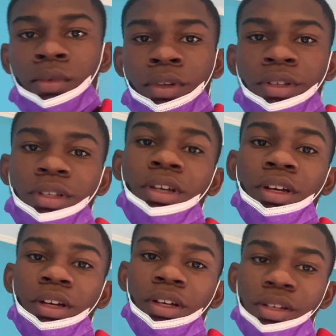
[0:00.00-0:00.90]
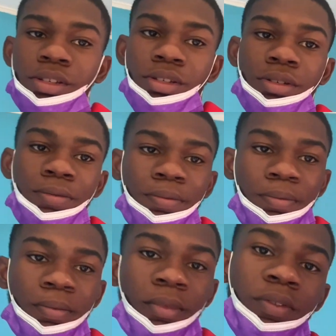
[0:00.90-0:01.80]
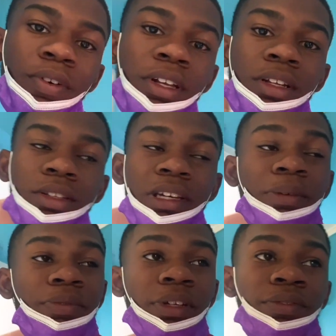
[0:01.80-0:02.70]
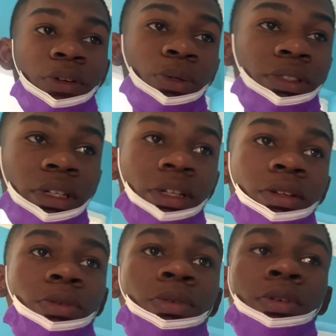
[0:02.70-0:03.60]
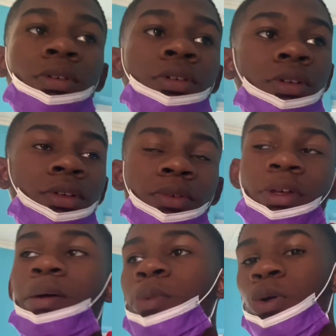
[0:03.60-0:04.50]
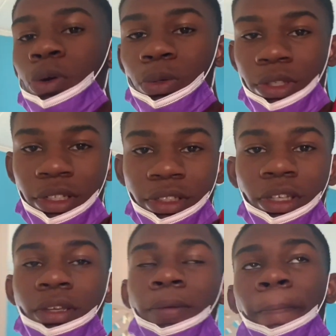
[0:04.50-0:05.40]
So yeah, guys, finally time to leave the hotel, you know. I book out and thing.